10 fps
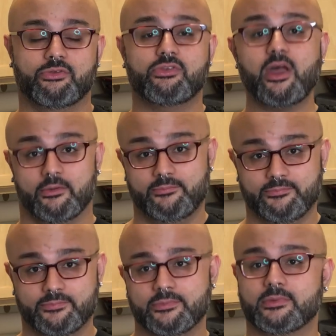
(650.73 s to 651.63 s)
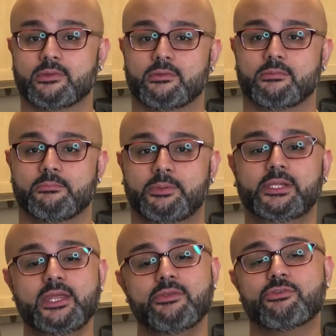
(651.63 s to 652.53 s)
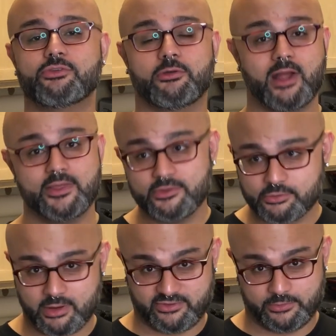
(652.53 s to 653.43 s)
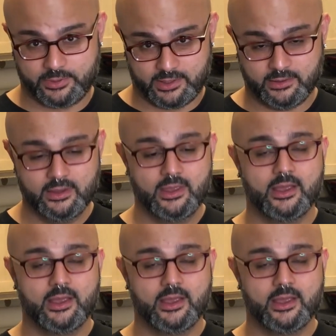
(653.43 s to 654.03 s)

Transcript: So, please try this recipe.